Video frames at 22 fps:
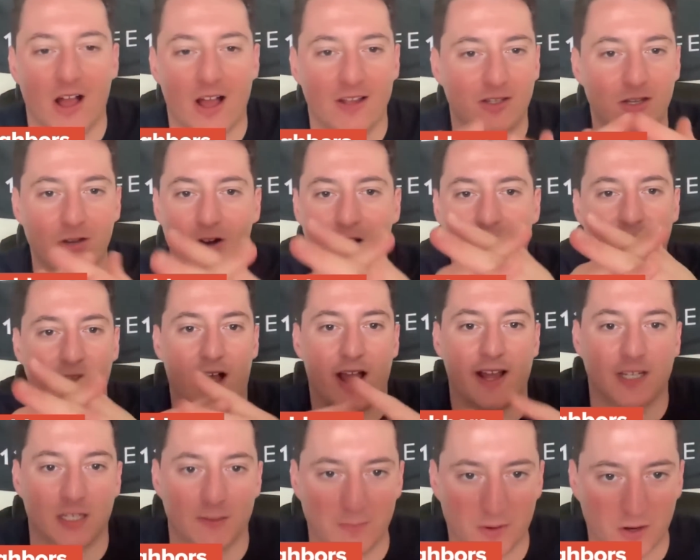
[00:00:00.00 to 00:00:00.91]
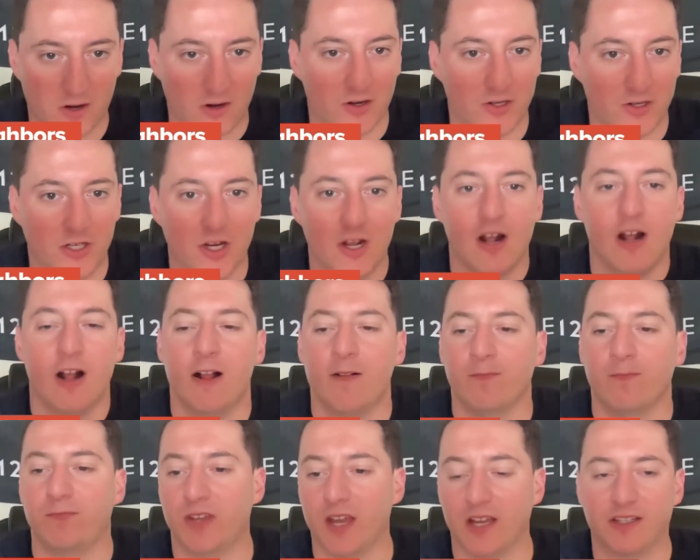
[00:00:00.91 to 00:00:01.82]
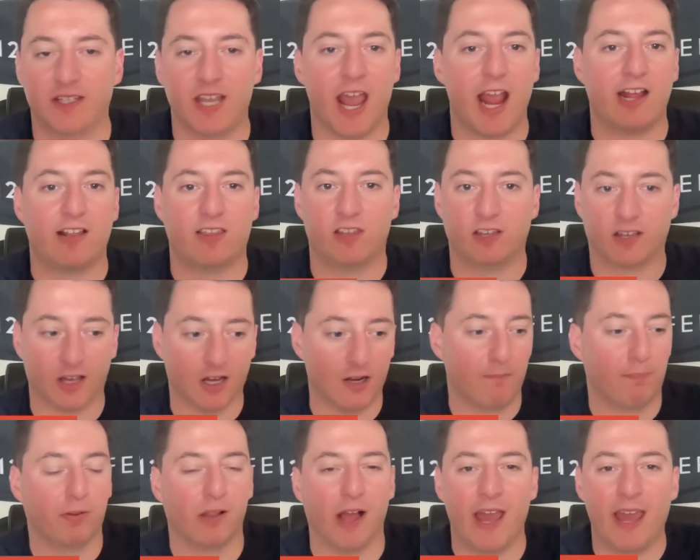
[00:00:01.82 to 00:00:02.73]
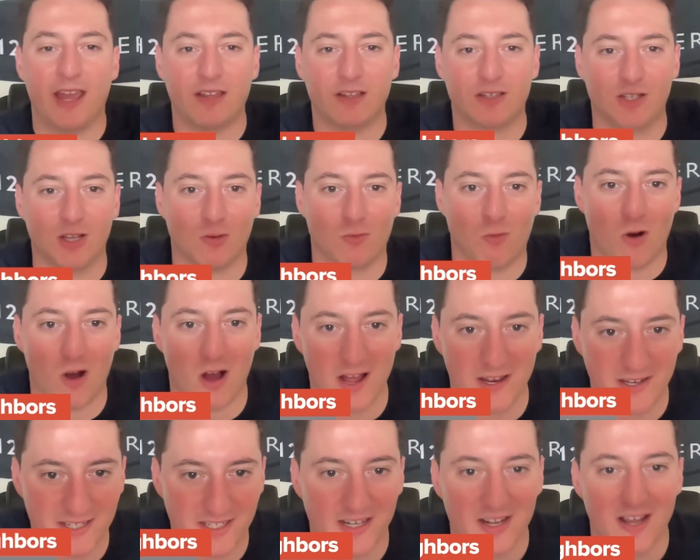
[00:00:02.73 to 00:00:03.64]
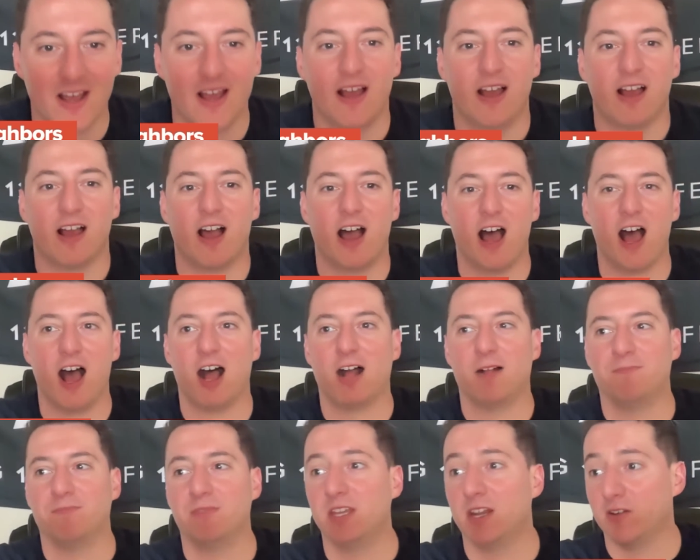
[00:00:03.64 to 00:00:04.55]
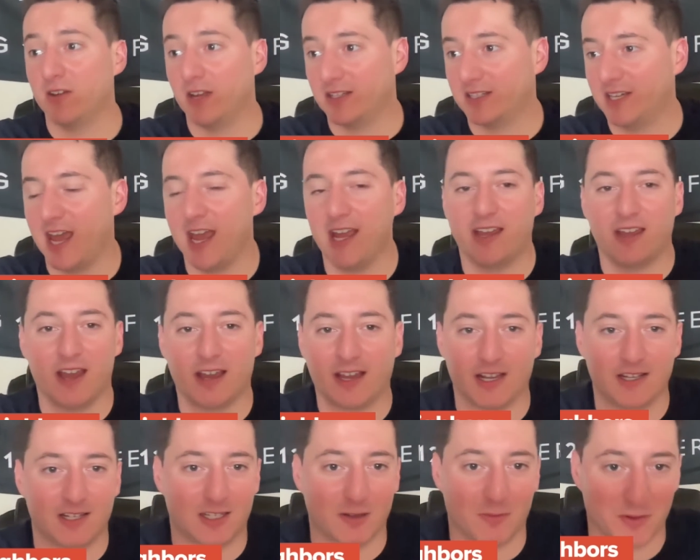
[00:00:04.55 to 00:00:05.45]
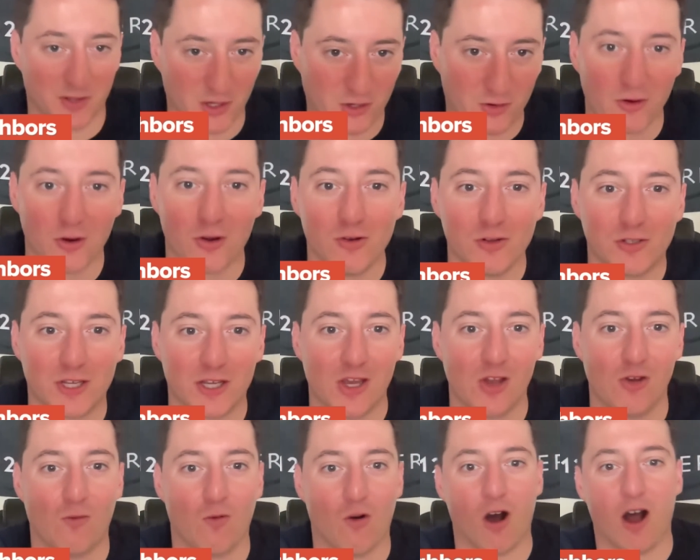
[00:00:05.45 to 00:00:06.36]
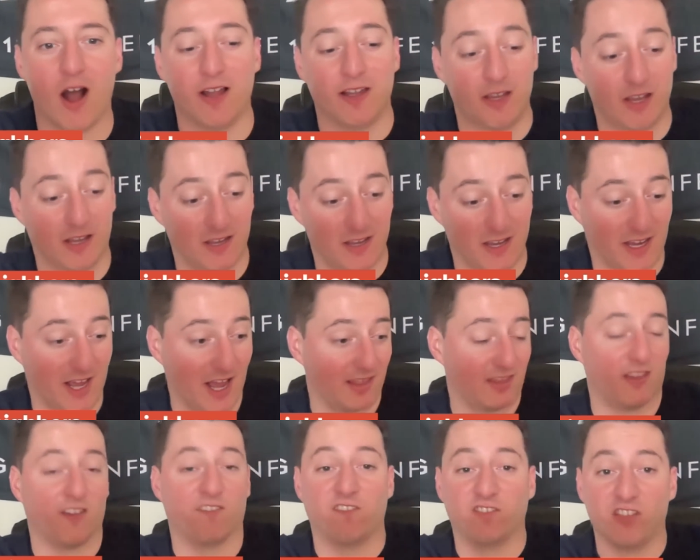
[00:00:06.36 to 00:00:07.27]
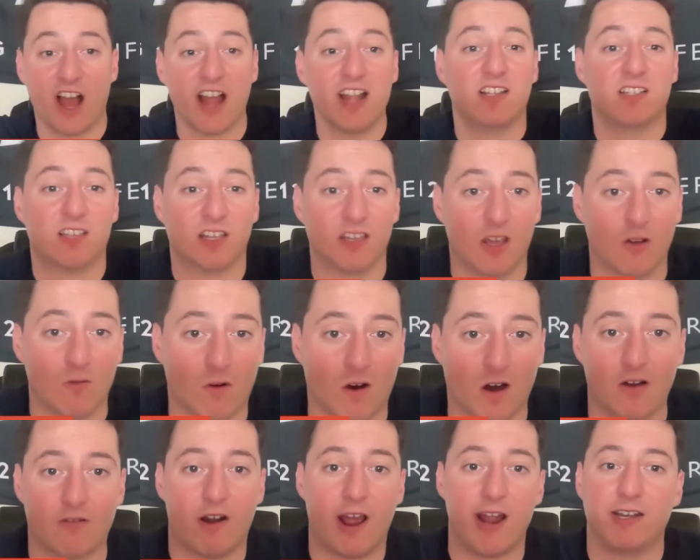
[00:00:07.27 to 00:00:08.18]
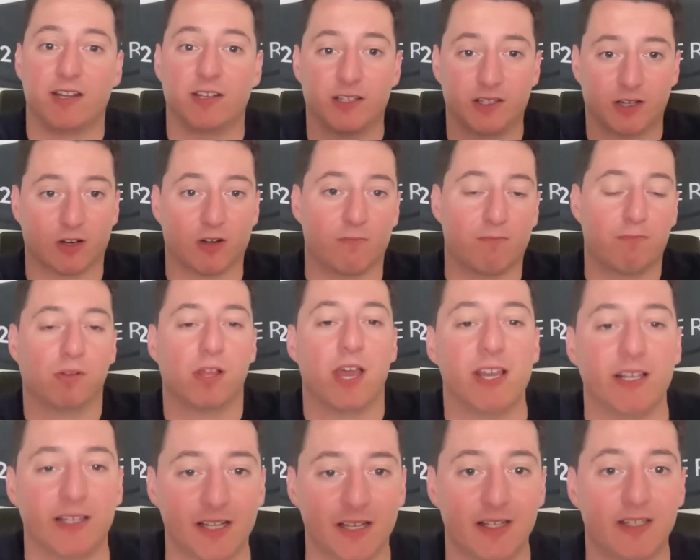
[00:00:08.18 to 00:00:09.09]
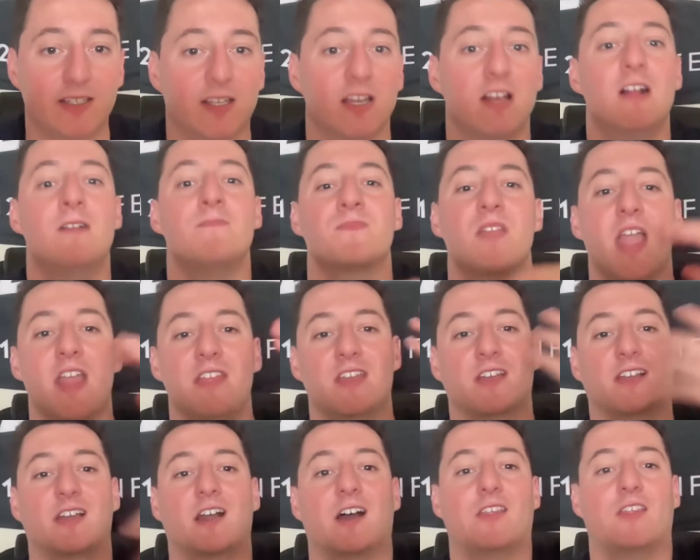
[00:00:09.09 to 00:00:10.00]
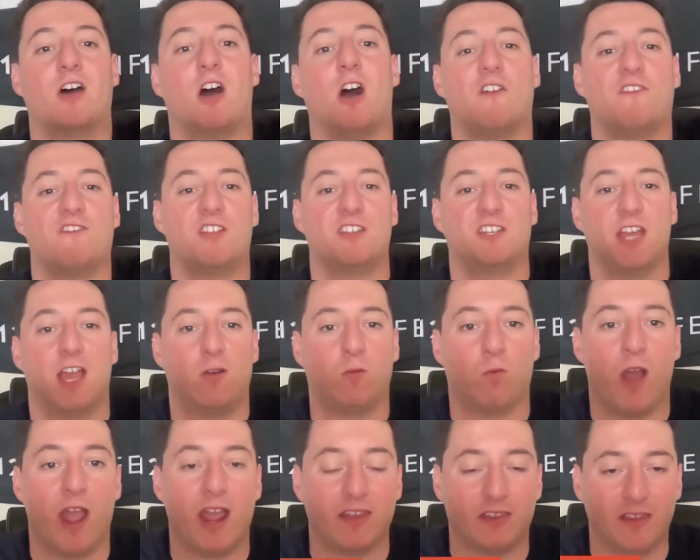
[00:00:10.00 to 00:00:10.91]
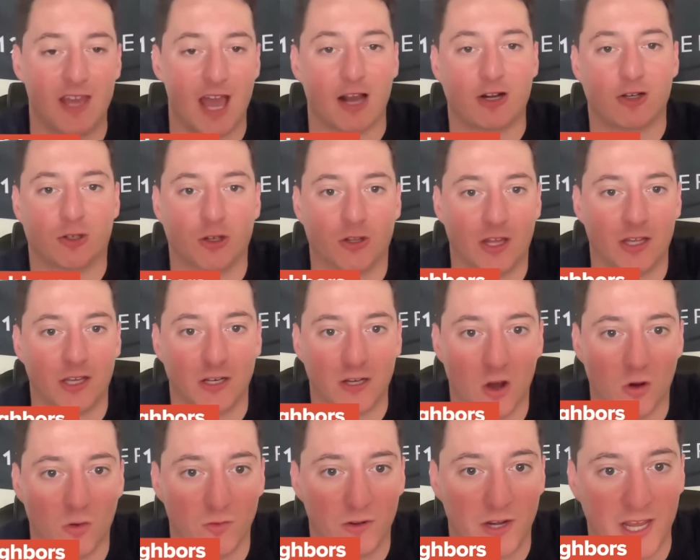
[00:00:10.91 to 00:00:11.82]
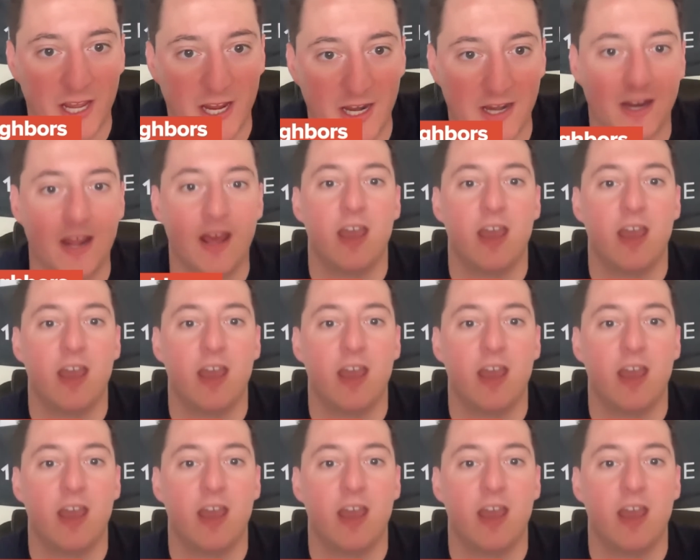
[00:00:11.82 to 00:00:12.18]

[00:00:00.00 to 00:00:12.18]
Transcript: Two airlines merge. You take the good planes you want. You take, I guess, some of the crews that you want. You get the flights that you want, right, to certain places, and you cut off the dead weight, the extra that you don't need,